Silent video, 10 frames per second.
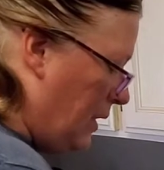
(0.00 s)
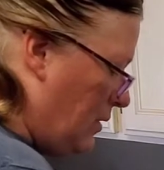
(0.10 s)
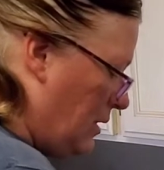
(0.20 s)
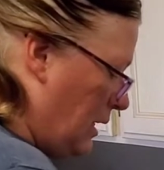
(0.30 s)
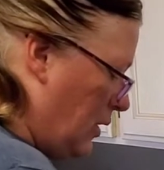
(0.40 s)

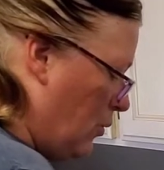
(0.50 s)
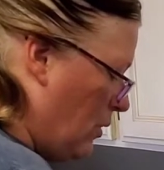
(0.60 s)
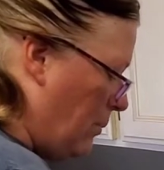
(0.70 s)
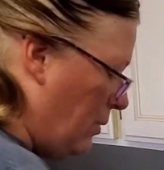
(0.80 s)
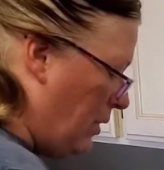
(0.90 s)
their son
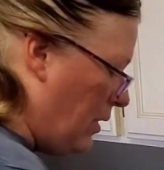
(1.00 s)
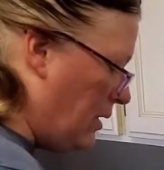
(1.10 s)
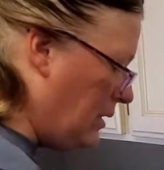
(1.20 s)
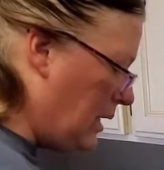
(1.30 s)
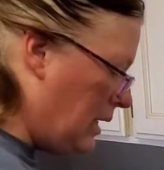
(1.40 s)
grew up with our
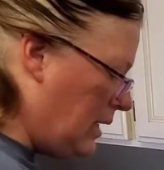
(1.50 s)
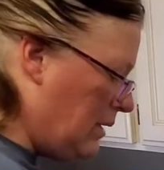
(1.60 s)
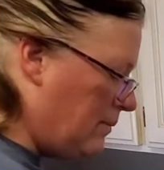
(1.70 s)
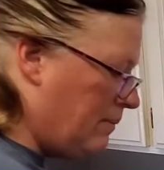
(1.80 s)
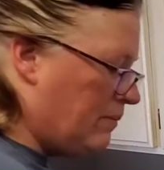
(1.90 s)
son,
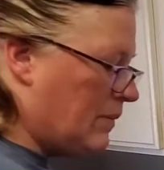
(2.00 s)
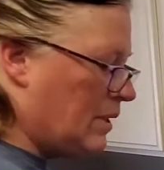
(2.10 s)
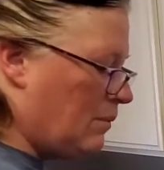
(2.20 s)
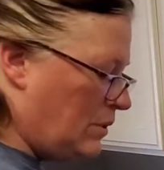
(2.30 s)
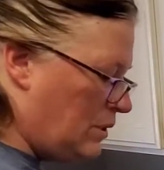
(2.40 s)
and
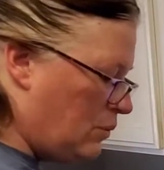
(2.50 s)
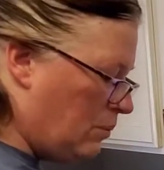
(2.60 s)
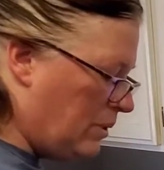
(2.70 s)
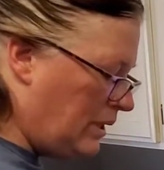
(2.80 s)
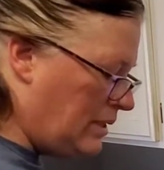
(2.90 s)
we're just real
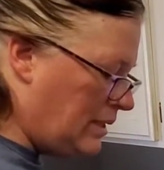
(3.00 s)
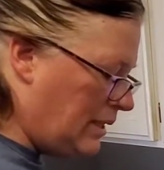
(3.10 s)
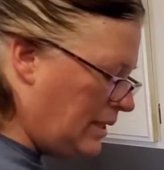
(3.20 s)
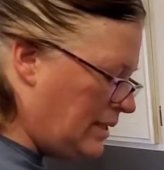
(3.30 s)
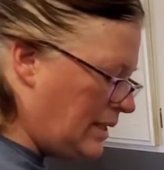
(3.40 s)
pleased that
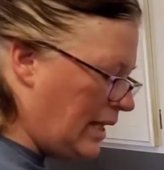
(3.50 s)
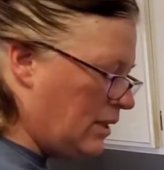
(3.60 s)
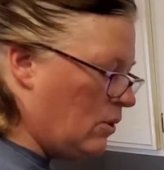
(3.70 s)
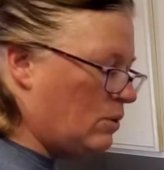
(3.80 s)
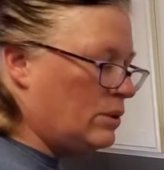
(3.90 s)
he's staying
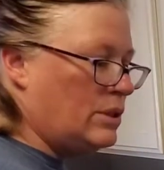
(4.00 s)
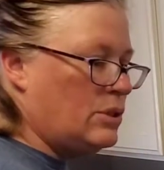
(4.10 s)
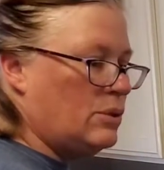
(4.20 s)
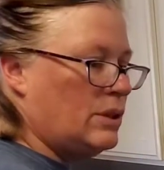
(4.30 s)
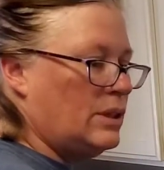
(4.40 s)
local and
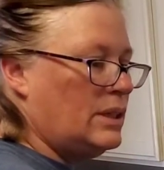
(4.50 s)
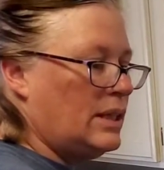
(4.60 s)
doing good